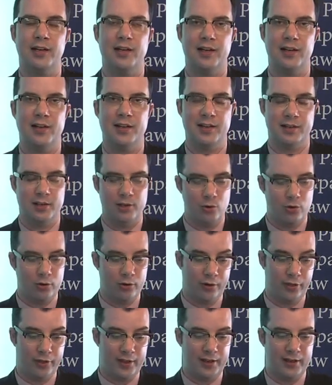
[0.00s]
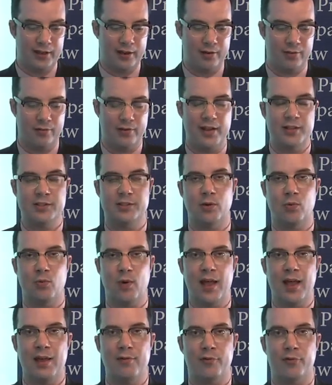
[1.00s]
uh, you could think of as a
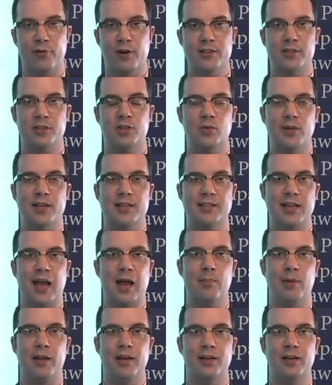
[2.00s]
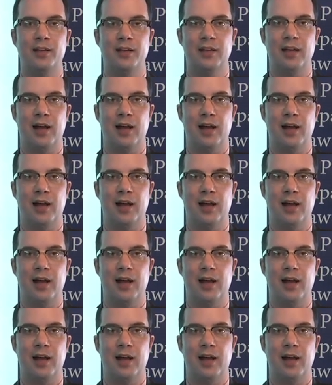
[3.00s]
way for us to examine